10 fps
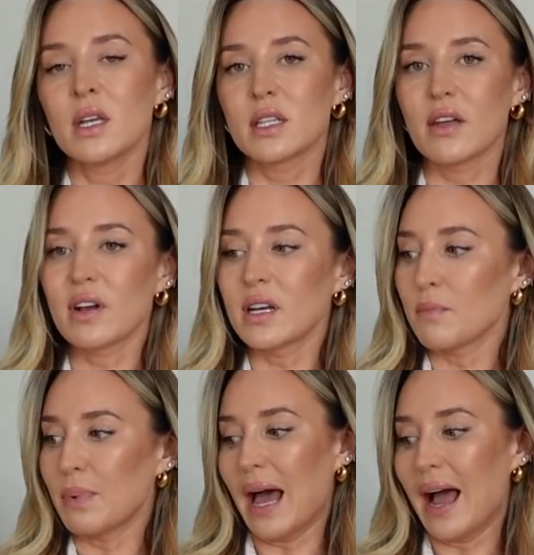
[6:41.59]
So they're in
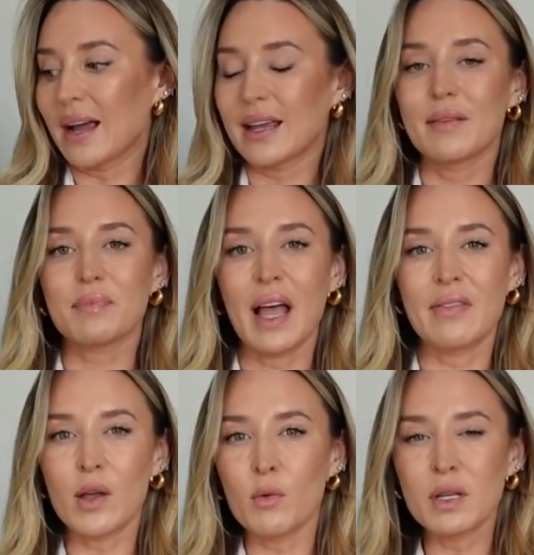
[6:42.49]
black
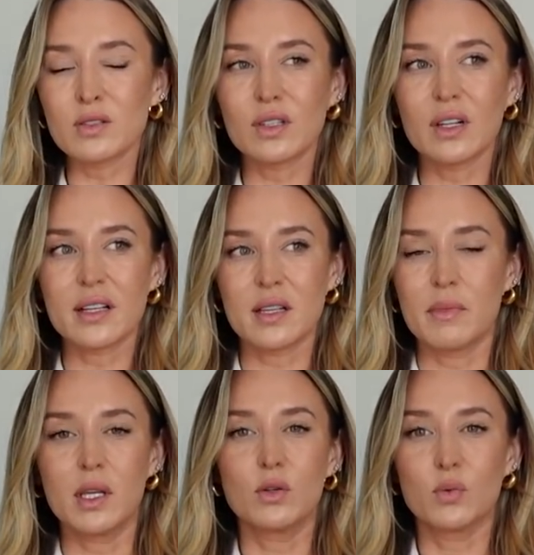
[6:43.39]
and they almost look like
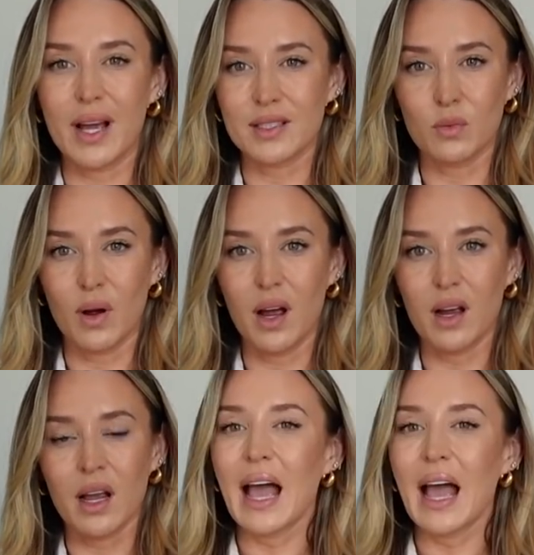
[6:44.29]
something you'd wear to work.